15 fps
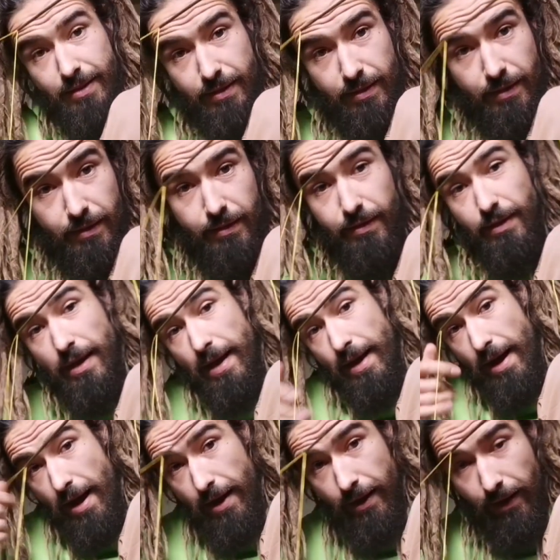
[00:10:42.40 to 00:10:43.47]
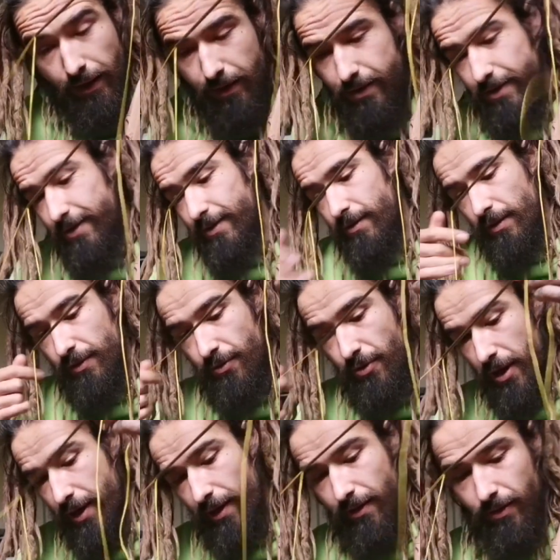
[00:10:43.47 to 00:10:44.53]
is an eye, is a
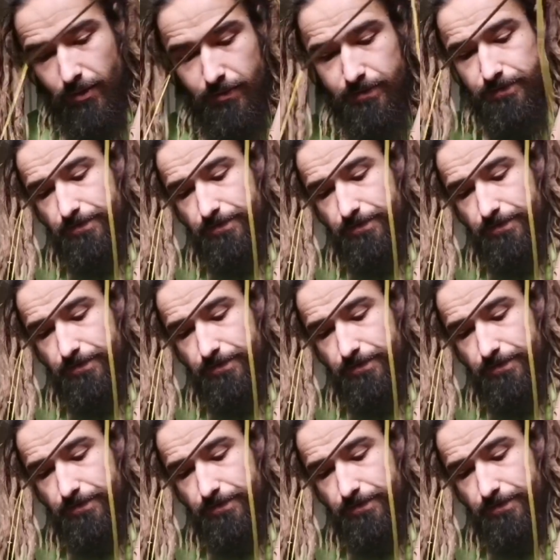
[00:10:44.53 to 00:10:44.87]
triangle.